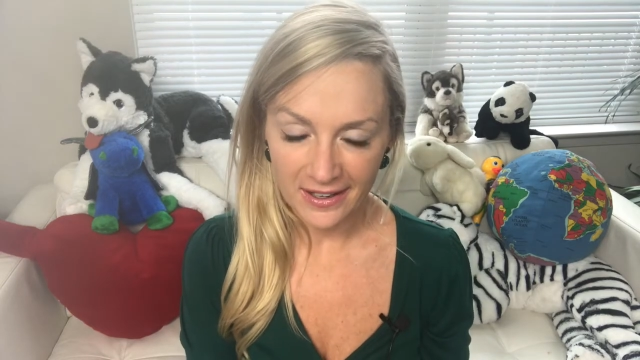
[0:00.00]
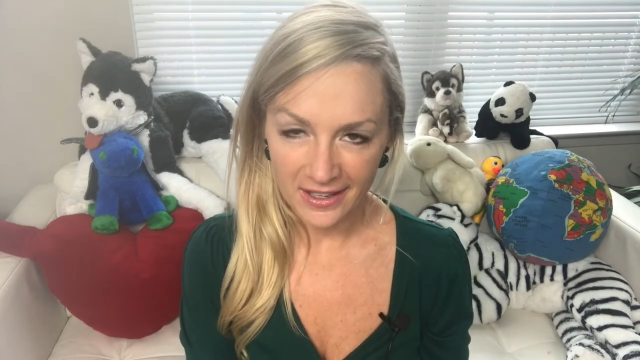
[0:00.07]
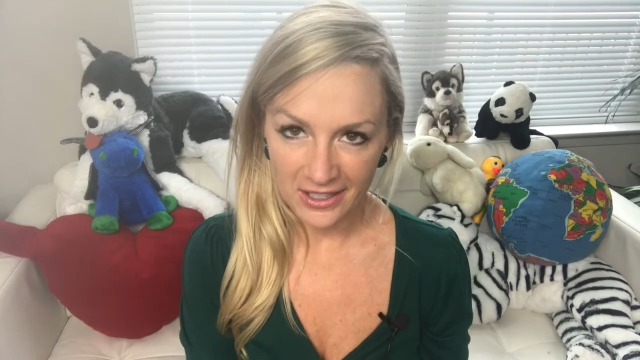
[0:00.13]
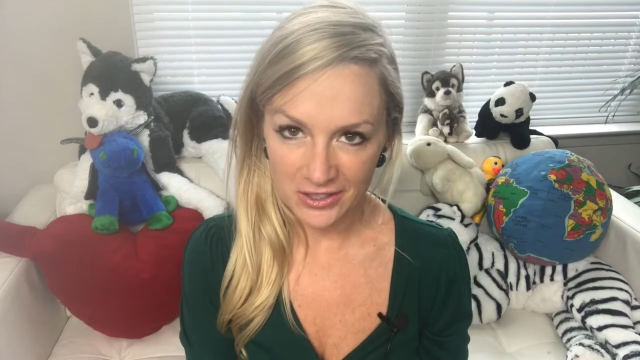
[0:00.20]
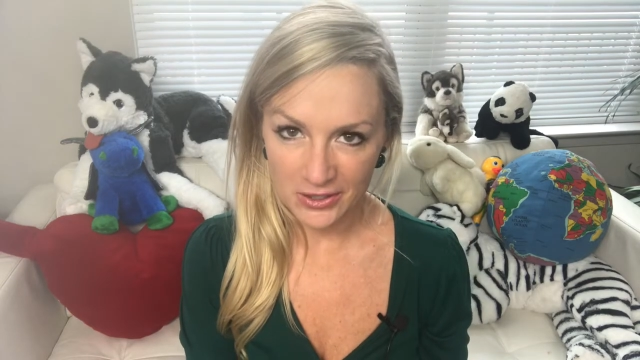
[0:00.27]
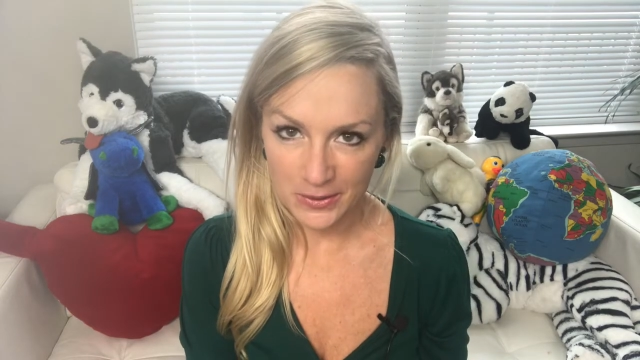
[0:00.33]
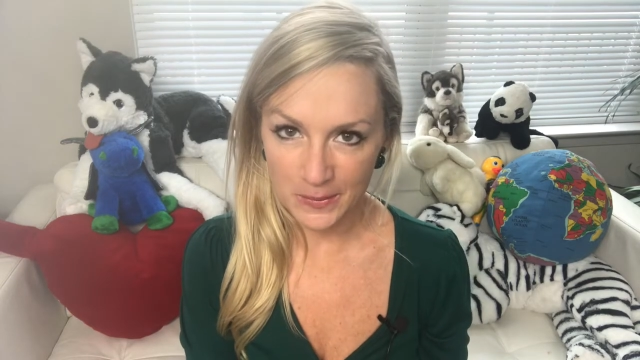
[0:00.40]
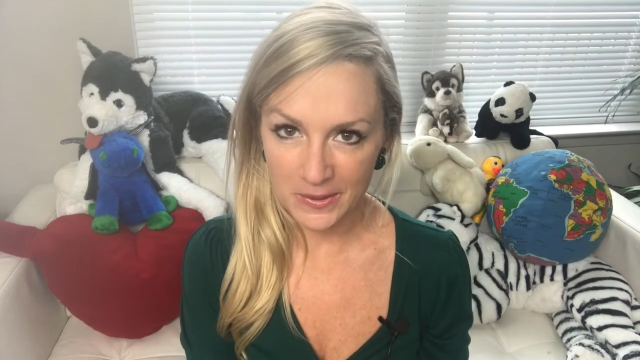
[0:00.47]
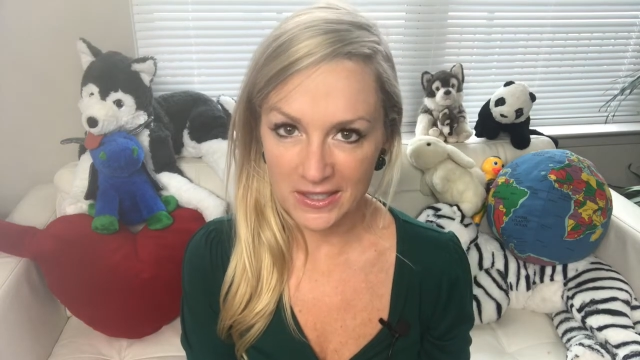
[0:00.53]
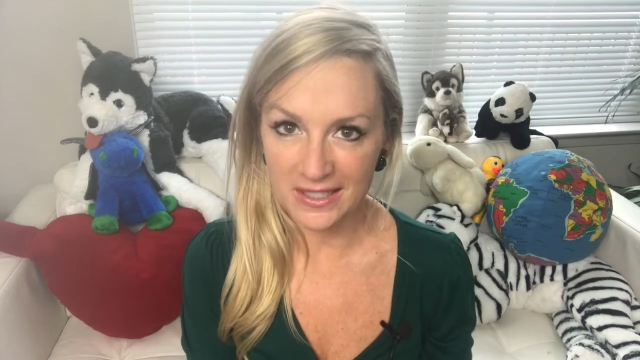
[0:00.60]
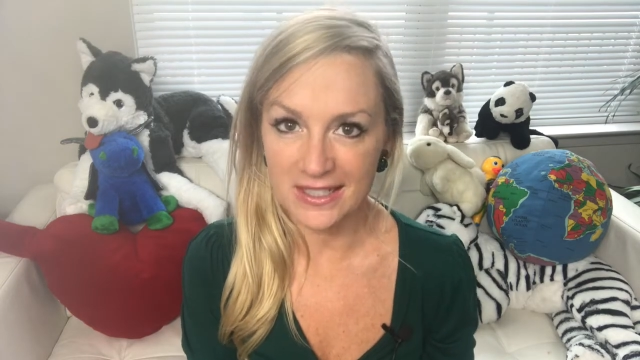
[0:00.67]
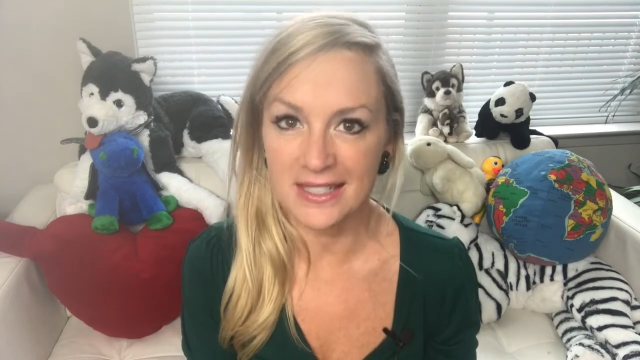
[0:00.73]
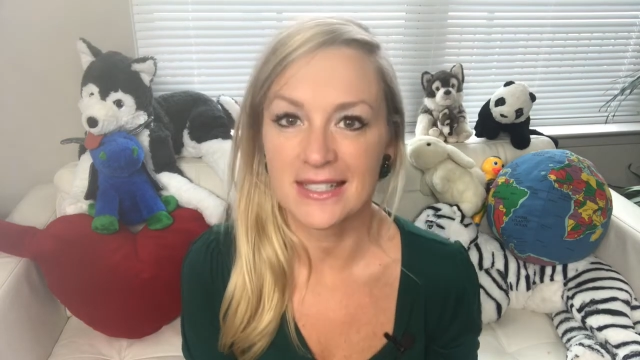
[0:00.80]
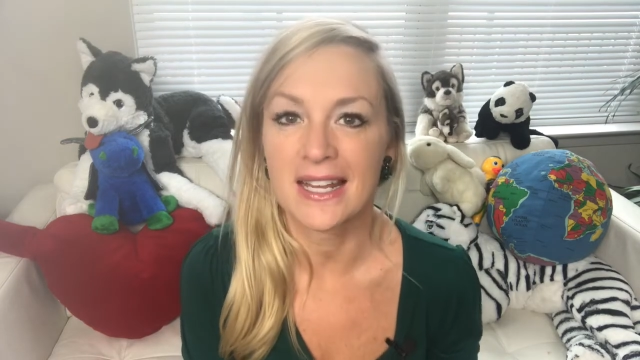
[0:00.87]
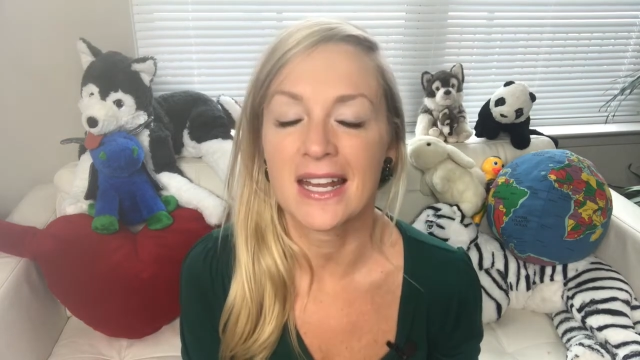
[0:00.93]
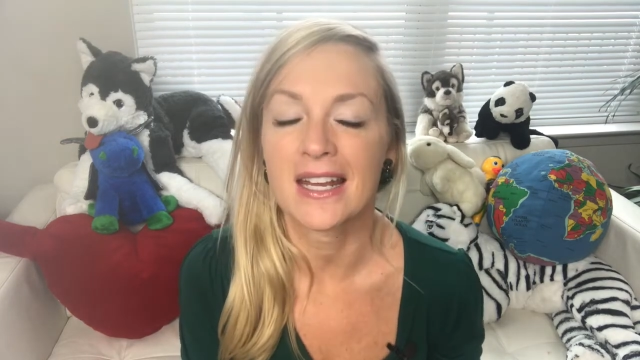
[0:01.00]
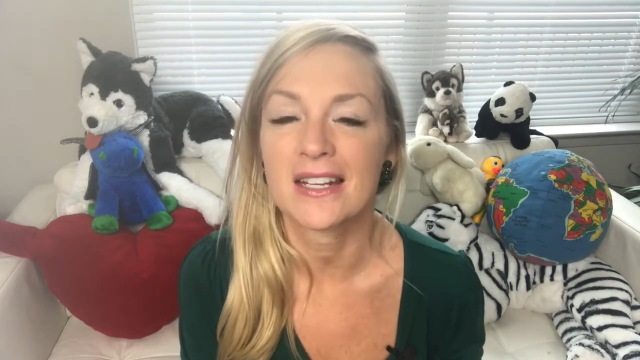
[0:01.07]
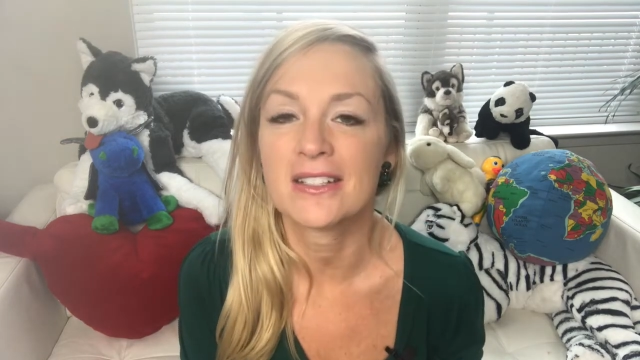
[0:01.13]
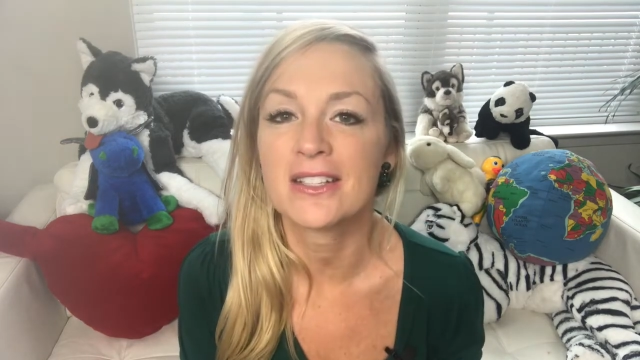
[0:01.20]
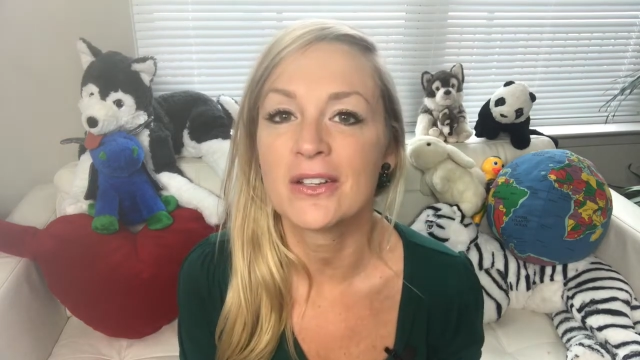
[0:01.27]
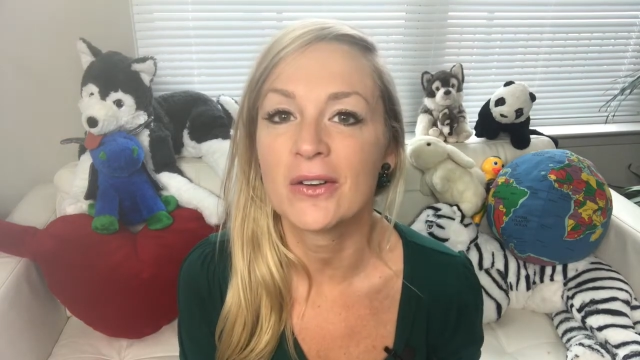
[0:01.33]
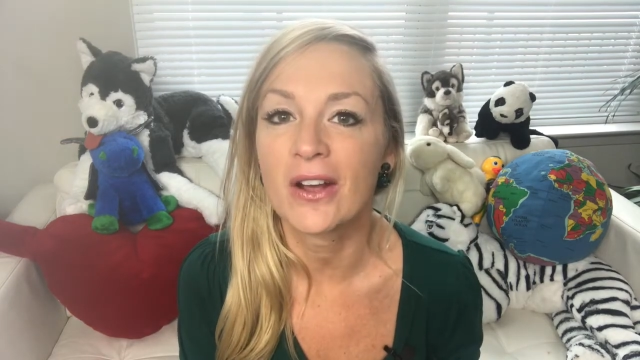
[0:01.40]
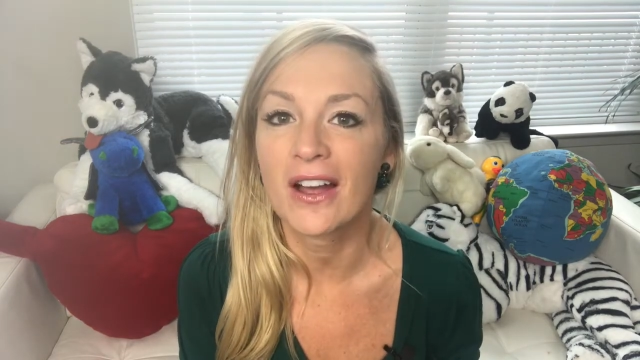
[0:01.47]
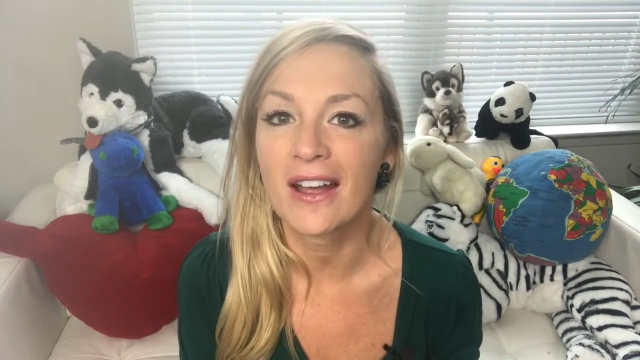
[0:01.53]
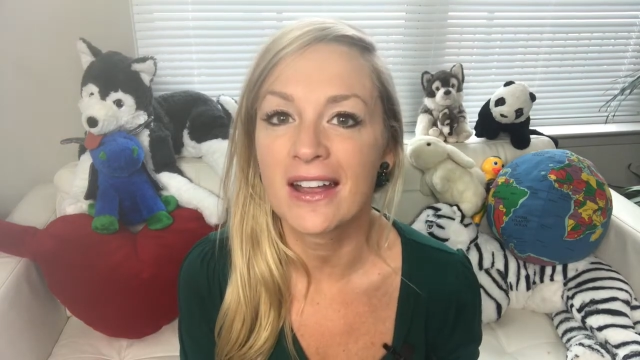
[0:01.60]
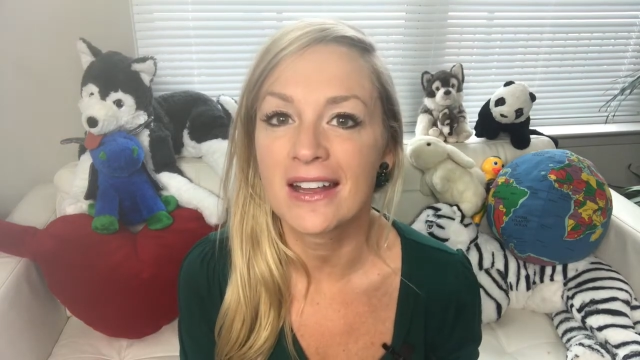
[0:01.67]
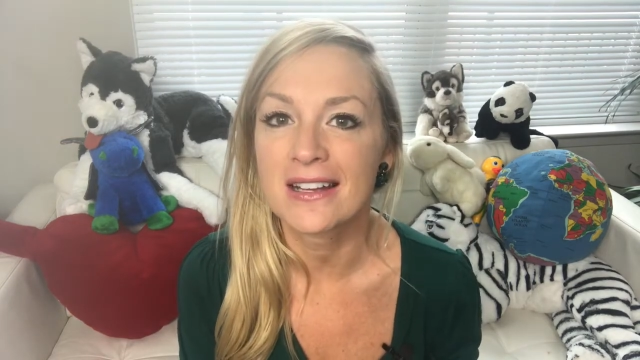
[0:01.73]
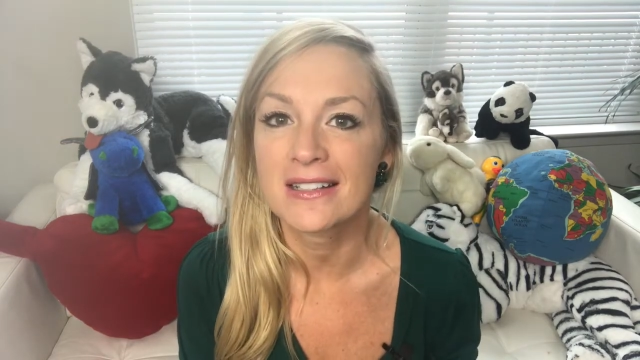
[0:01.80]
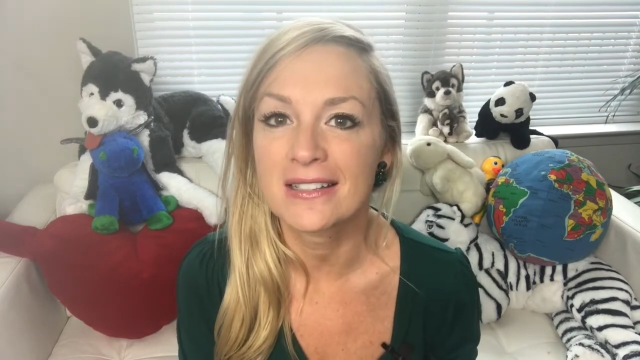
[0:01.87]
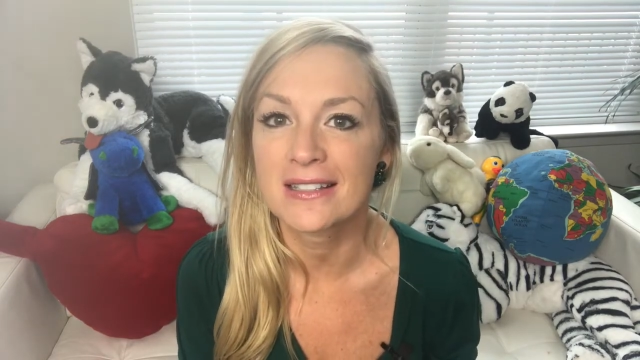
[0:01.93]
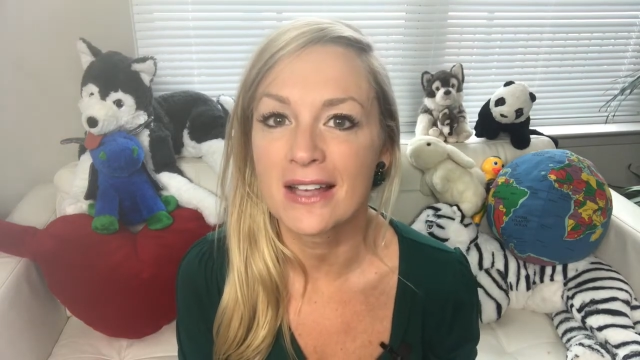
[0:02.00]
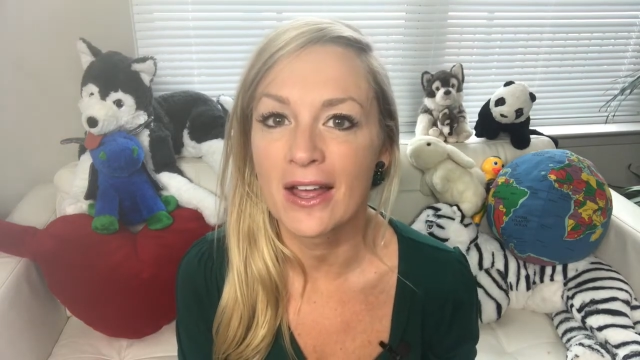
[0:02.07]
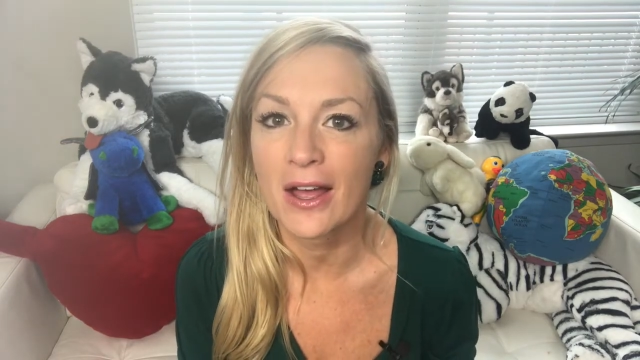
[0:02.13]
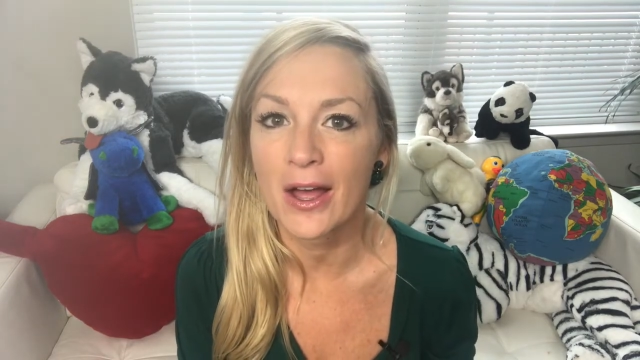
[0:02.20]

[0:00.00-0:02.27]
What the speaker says: I just wanted to say to you guys,